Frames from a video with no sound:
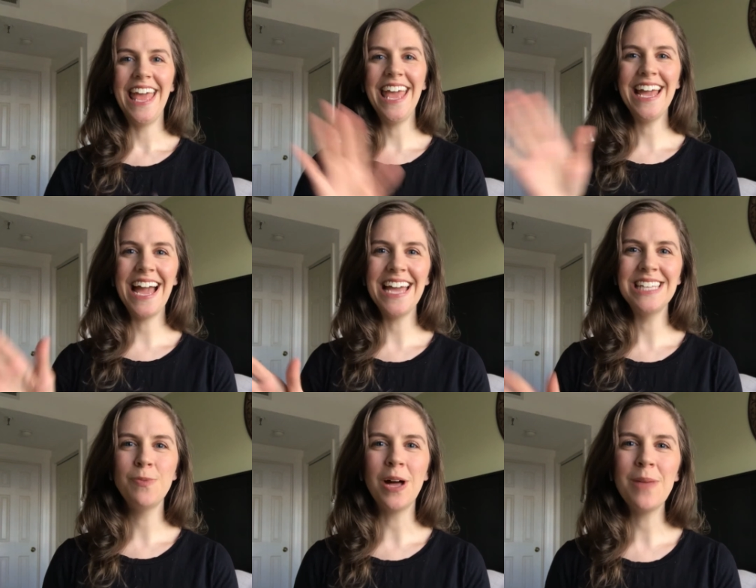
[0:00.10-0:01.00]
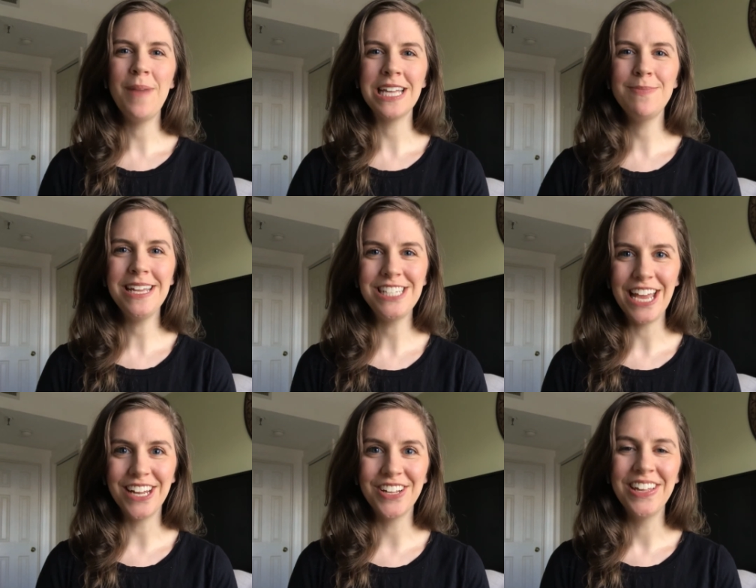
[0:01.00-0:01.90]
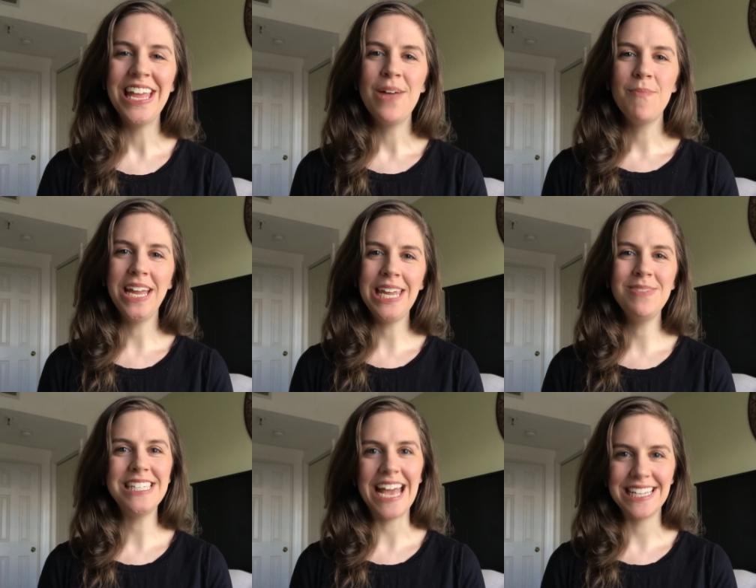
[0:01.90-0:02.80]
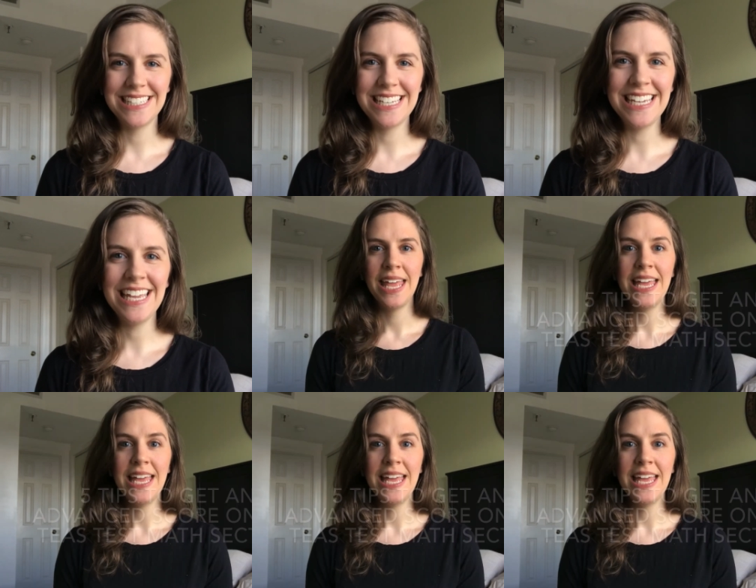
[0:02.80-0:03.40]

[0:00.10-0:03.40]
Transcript: Hey guys, welcome back to my channel. My name is Esty.